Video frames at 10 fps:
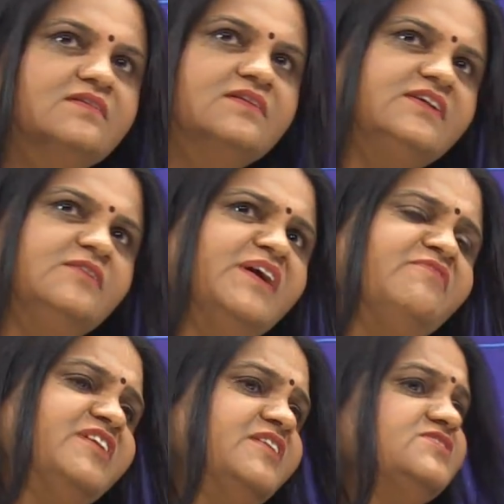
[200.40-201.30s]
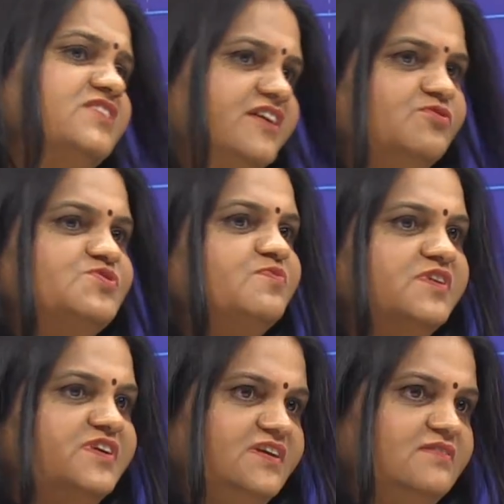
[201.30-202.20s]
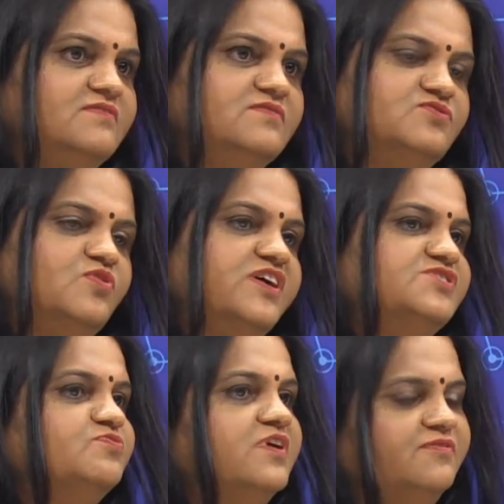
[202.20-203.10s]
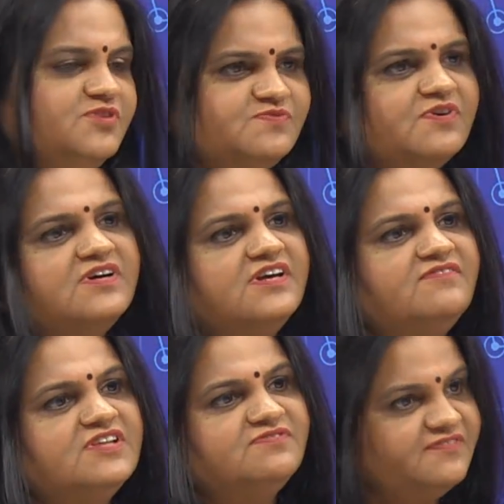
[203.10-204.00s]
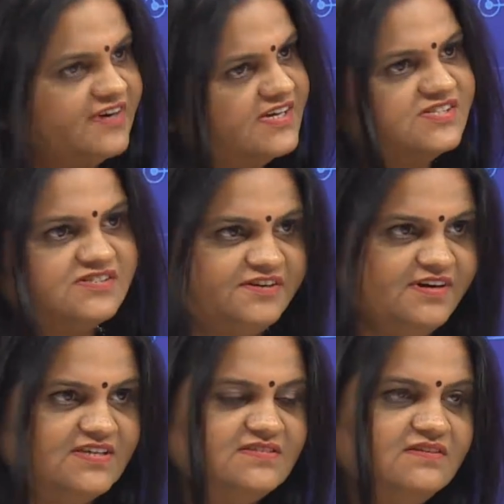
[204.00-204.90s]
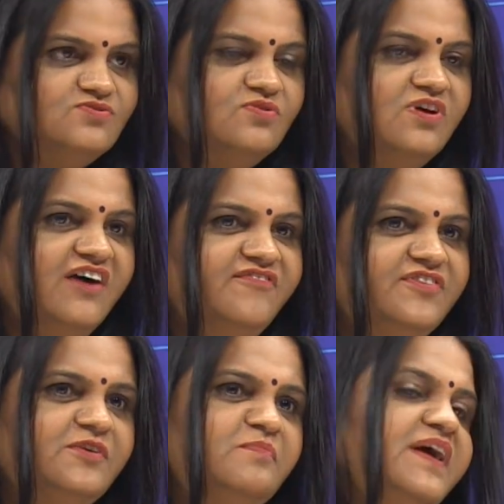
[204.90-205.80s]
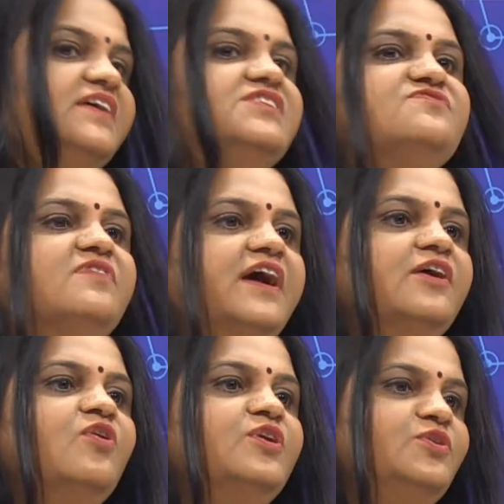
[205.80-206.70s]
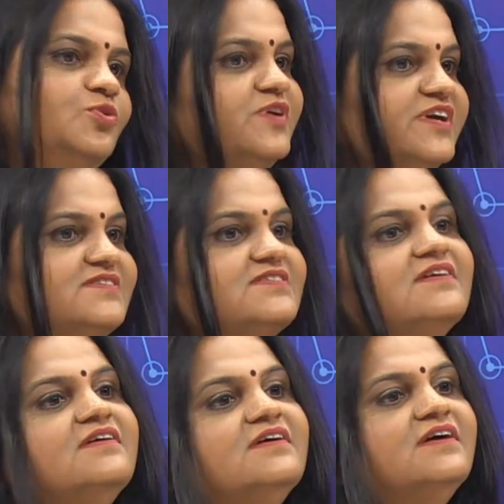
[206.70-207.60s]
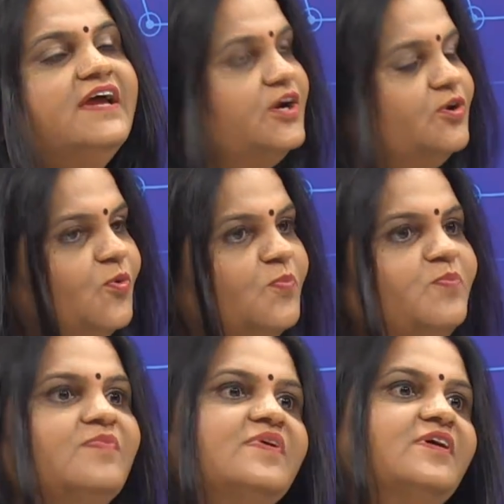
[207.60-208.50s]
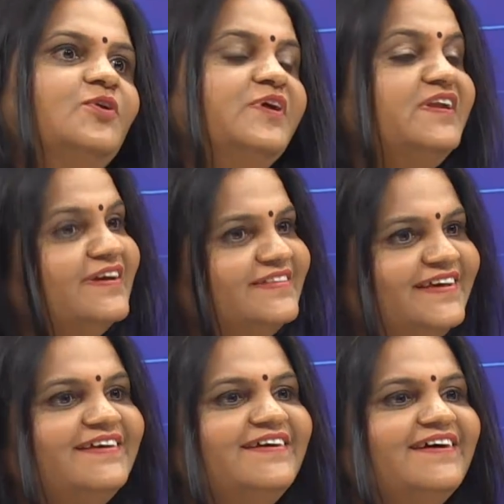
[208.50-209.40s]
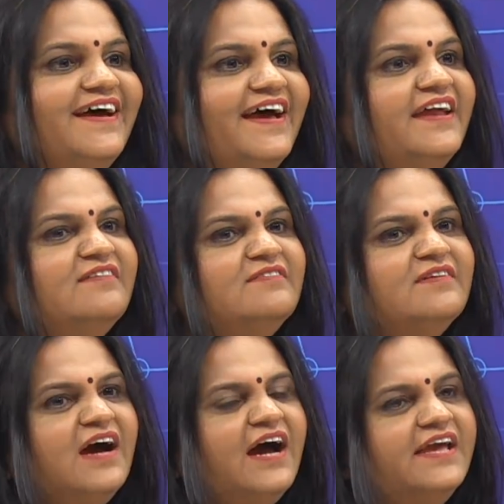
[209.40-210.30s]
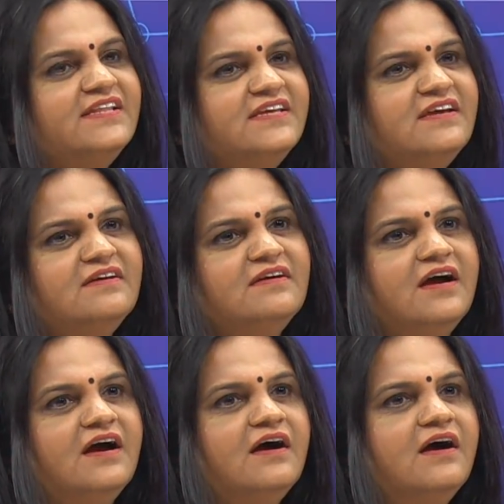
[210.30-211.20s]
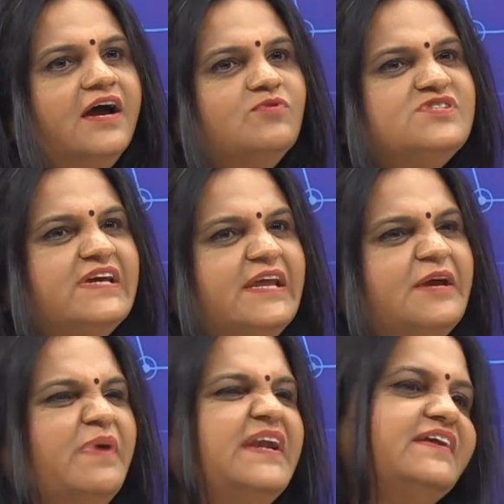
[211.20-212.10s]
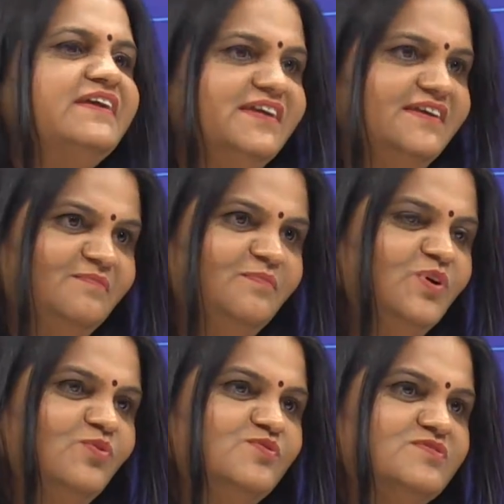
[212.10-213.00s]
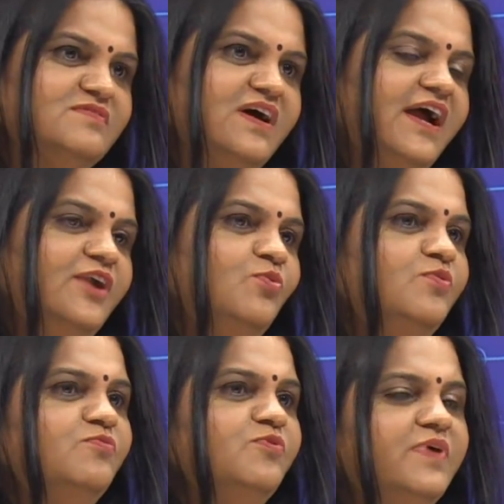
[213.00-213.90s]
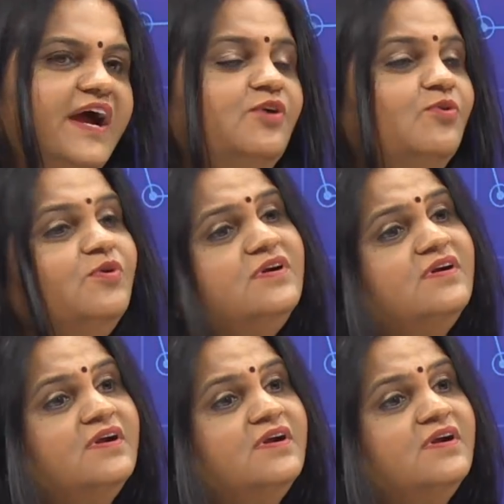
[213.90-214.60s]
Till my marriage, I was working. So as I was working with one financial advisor. So after marriage, I got 2 kids at home doing nothing, and I think I was killing my dignity because I don't